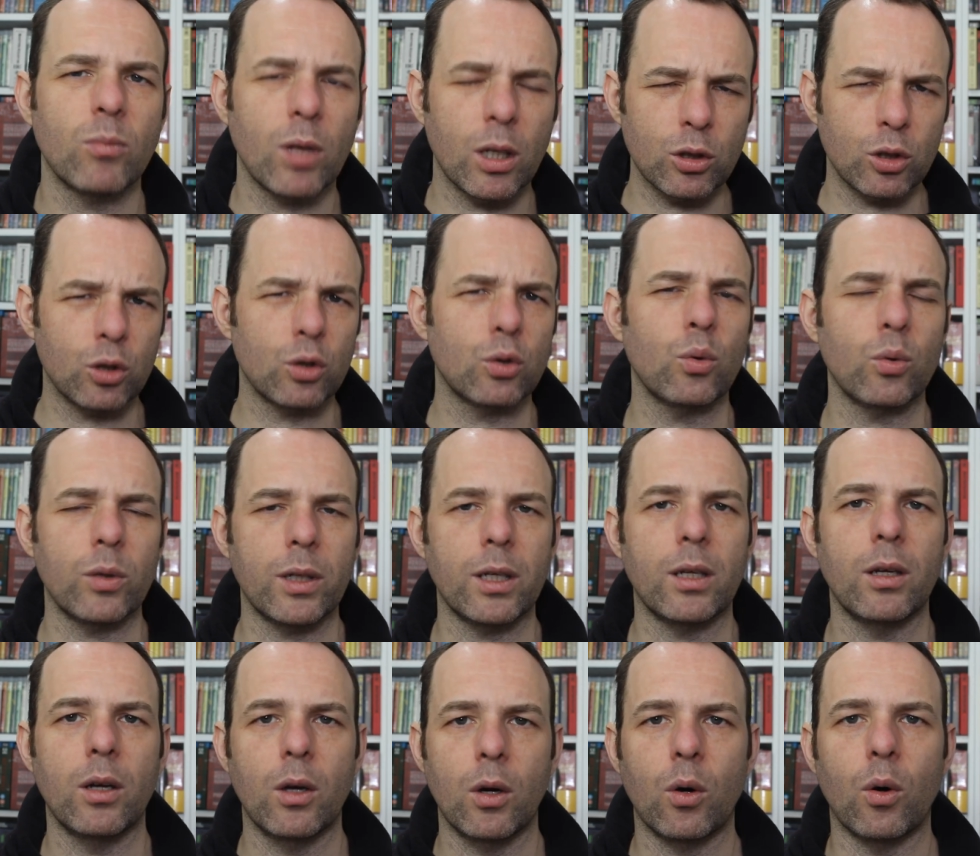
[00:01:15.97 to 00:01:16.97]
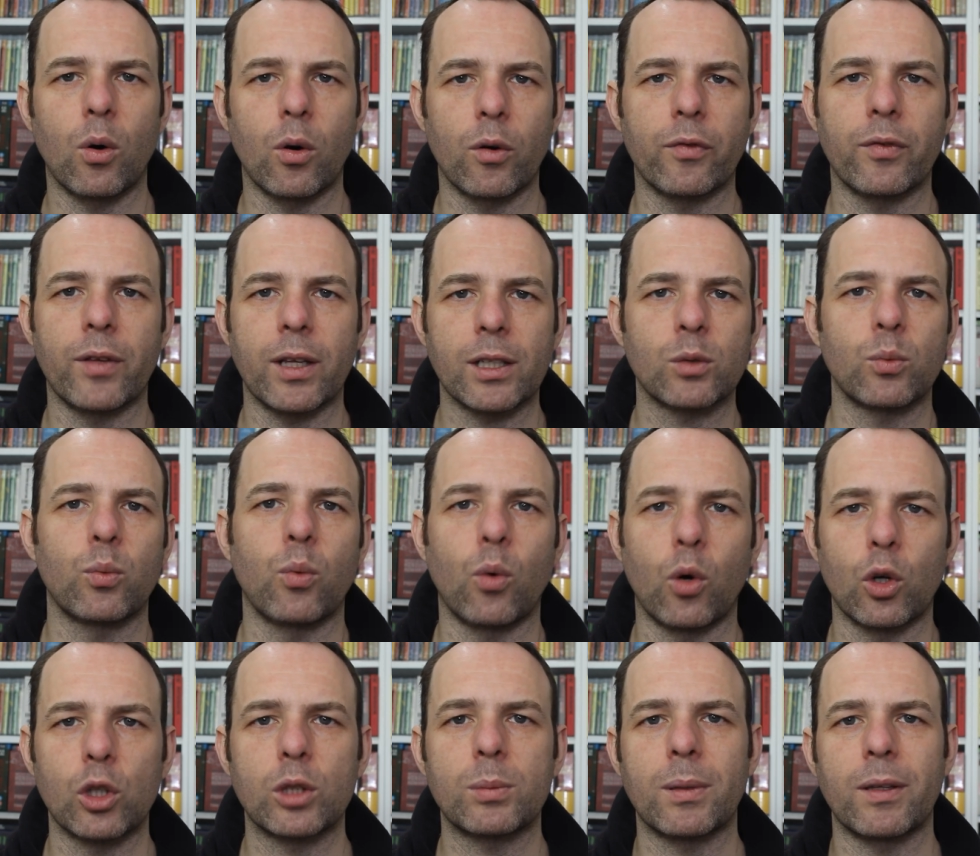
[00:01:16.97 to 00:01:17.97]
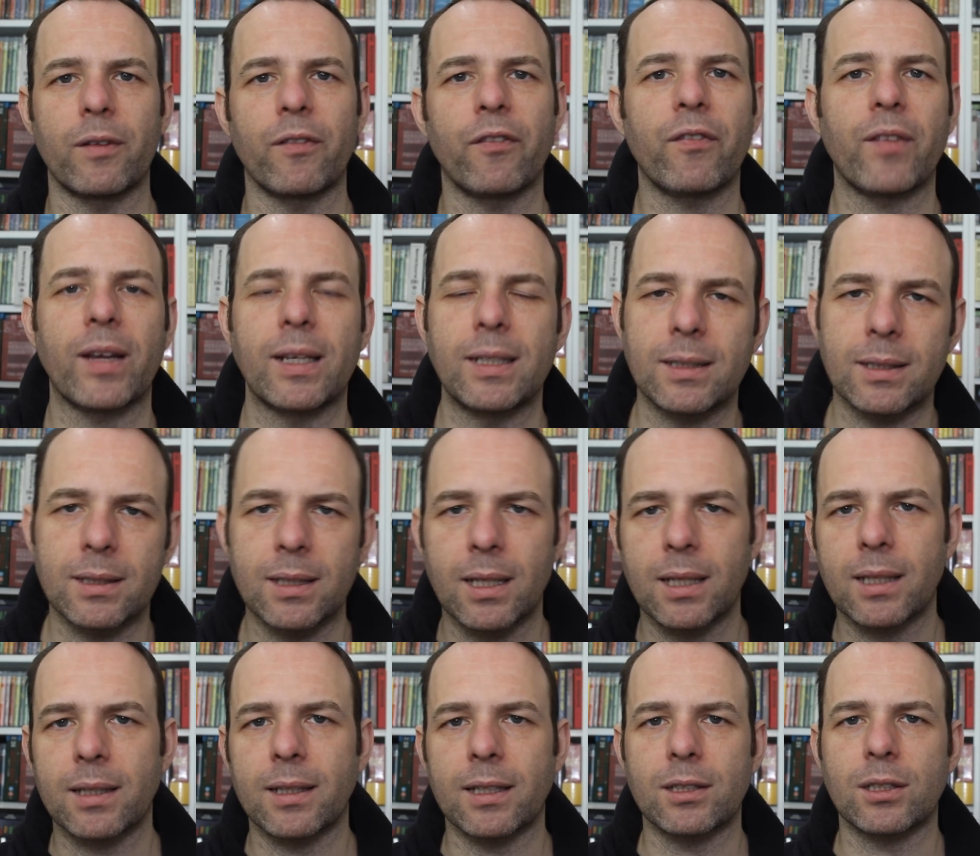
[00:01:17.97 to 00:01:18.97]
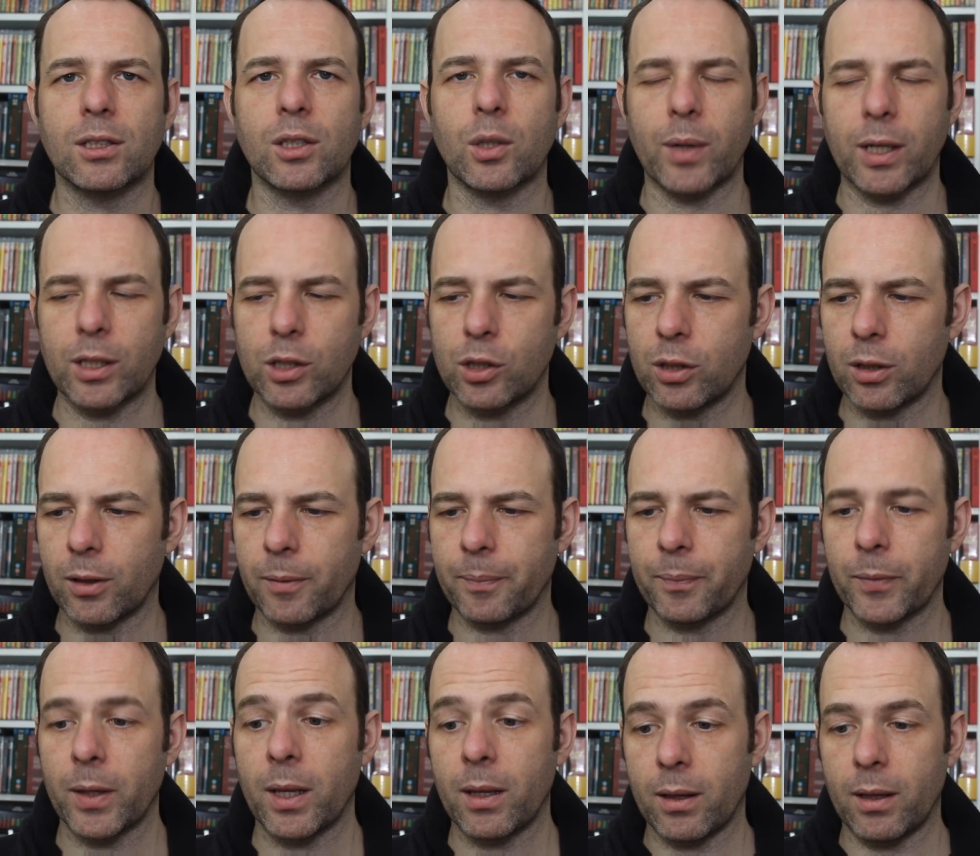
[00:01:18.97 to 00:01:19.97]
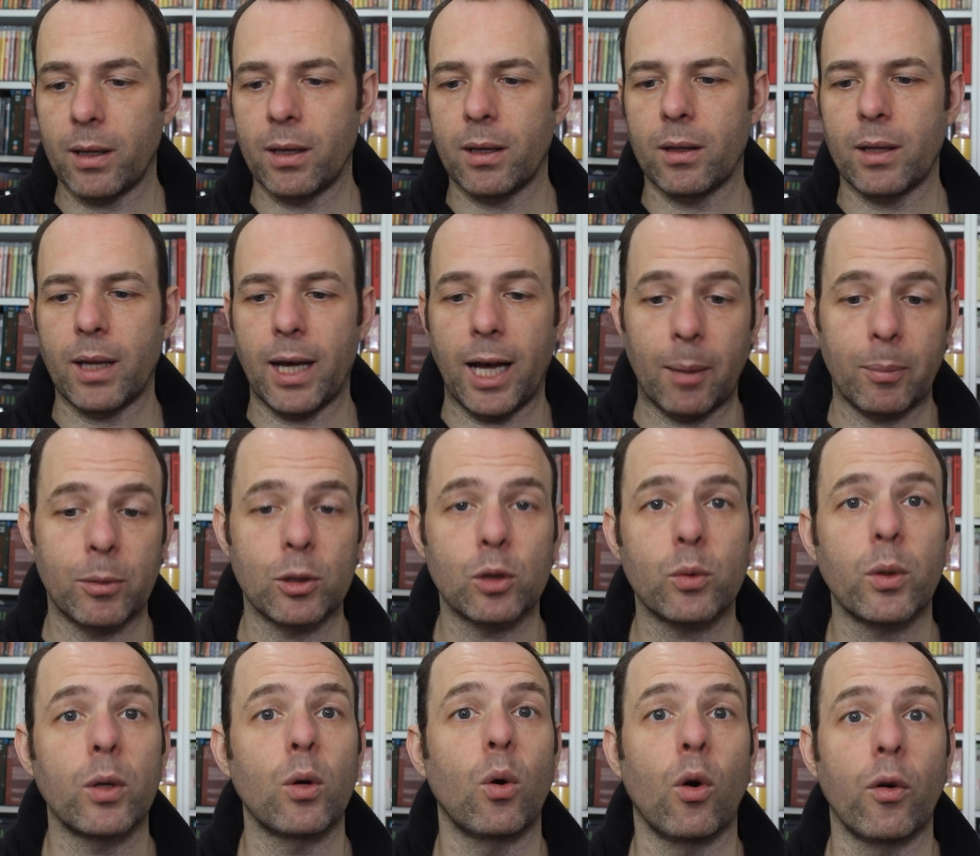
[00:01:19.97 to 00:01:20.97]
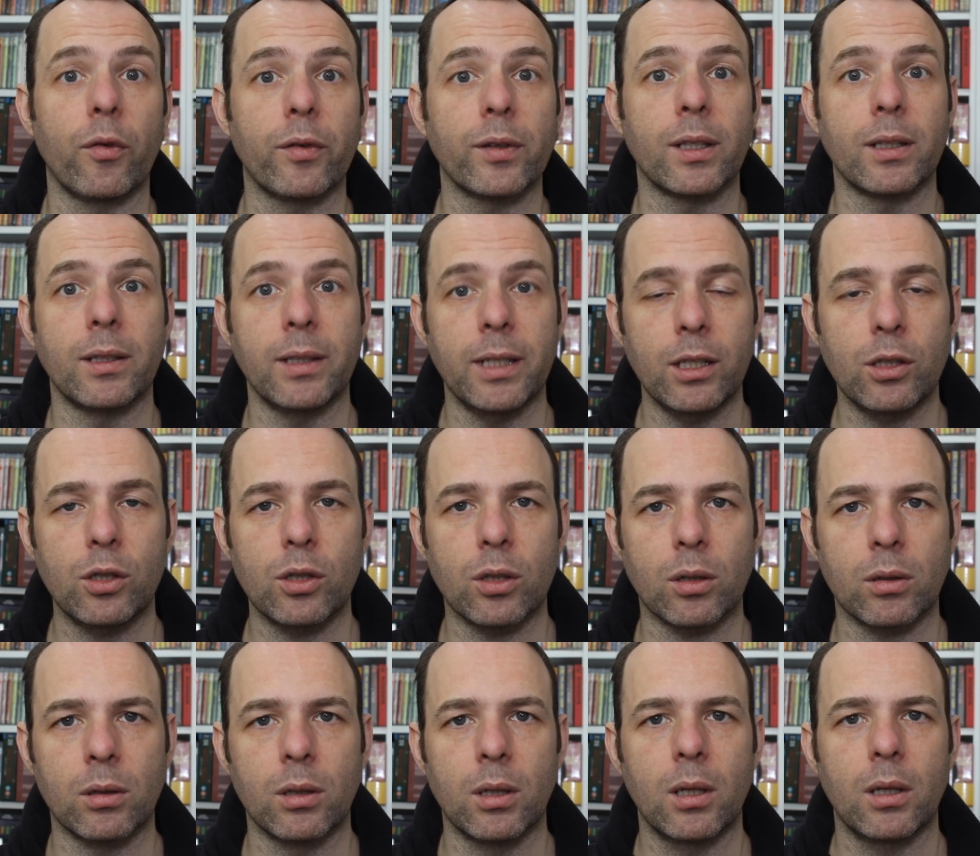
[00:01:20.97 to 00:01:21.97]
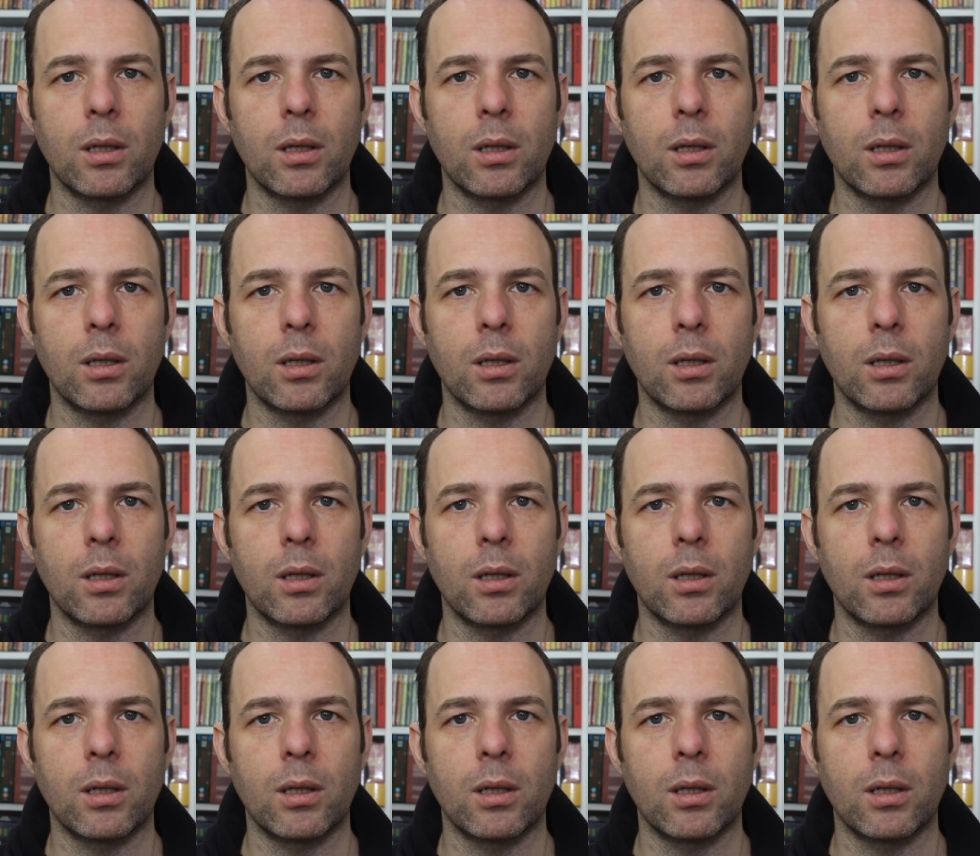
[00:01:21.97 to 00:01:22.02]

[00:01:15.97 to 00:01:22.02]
a story of this wasp that fights this tarantula that, eh, that happens quite often in nature.